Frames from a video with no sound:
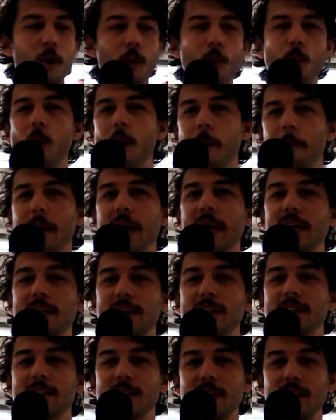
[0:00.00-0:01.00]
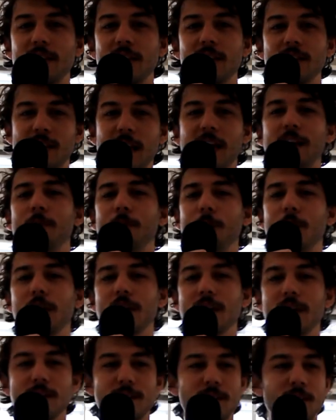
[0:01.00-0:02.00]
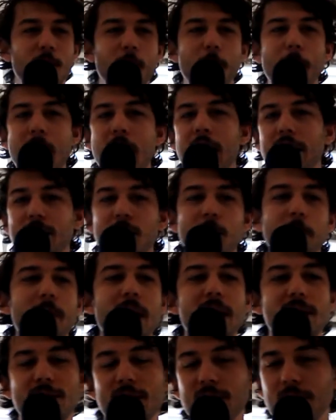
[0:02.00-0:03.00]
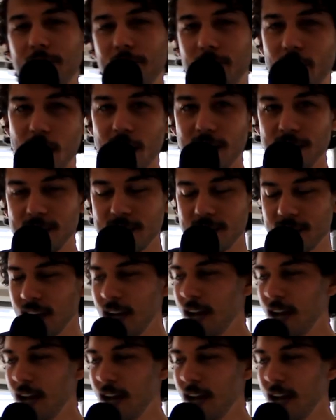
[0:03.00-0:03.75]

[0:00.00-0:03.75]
what makes the second one so bad compared to the first.